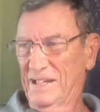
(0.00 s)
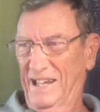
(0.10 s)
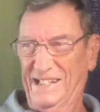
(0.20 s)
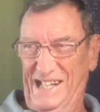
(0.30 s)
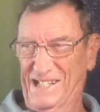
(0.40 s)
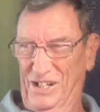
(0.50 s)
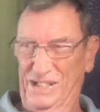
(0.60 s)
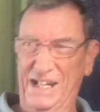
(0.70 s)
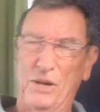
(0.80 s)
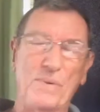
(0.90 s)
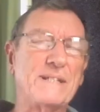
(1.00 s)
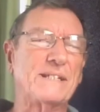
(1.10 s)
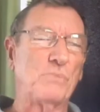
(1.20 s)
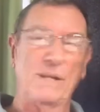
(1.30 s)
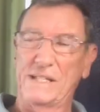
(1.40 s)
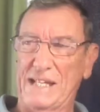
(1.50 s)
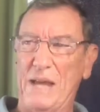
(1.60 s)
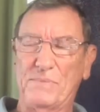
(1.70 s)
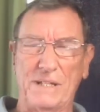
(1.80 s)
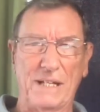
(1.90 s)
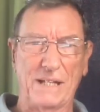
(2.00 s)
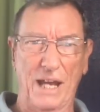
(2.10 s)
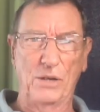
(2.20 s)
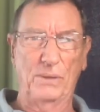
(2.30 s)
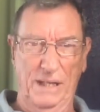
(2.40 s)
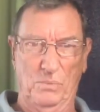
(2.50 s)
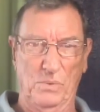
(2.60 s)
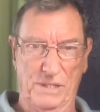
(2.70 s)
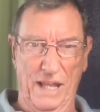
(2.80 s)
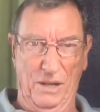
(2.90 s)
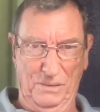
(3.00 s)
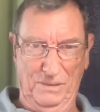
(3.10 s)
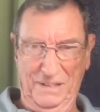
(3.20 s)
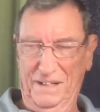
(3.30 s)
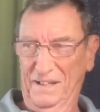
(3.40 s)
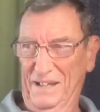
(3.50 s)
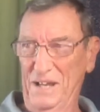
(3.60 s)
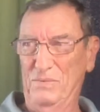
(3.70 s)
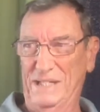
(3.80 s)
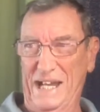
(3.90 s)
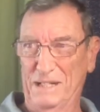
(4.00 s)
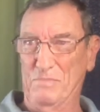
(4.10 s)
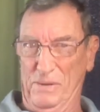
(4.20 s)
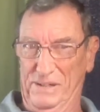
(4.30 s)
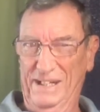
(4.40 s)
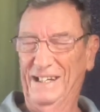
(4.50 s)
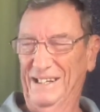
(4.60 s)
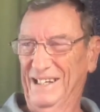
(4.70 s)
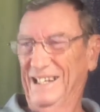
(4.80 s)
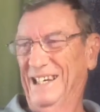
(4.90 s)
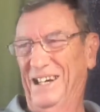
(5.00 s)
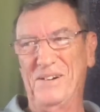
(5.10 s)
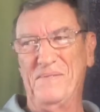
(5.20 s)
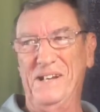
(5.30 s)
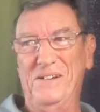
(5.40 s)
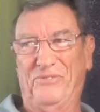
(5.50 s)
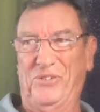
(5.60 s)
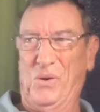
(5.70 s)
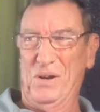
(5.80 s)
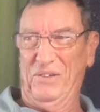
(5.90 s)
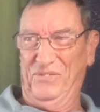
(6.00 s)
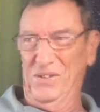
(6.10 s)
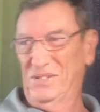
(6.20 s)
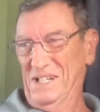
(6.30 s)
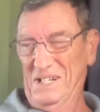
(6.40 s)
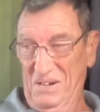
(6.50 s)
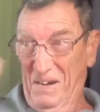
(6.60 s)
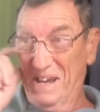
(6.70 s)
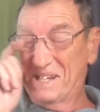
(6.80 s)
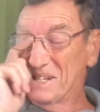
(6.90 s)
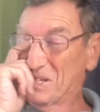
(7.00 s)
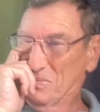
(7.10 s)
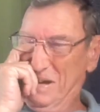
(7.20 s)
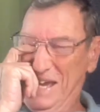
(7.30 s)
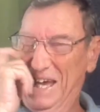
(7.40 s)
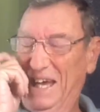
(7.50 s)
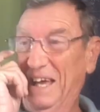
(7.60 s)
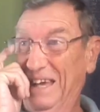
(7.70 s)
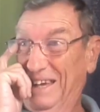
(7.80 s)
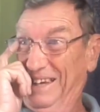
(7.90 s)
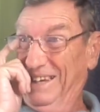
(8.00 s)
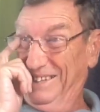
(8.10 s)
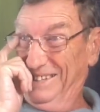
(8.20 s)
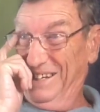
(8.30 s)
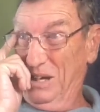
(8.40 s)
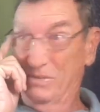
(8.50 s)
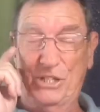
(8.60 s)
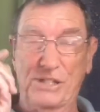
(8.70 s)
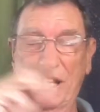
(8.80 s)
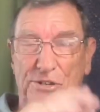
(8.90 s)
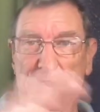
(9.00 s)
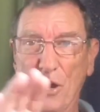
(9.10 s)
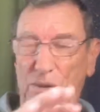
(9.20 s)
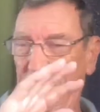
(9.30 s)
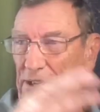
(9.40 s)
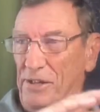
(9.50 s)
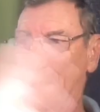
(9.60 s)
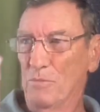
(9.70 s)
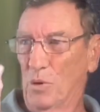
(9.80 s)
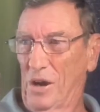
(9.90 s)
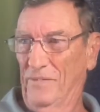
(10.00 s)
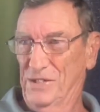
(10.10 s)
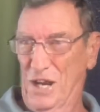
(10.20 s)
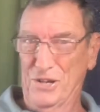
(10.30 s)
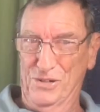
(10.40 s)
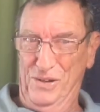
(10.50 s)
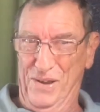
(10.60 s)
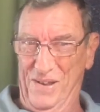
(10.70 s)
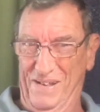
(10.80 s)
As I said, when Sam said no, it was no. He was adamant. I've been in quite a few situations where it was just no and no more conversation.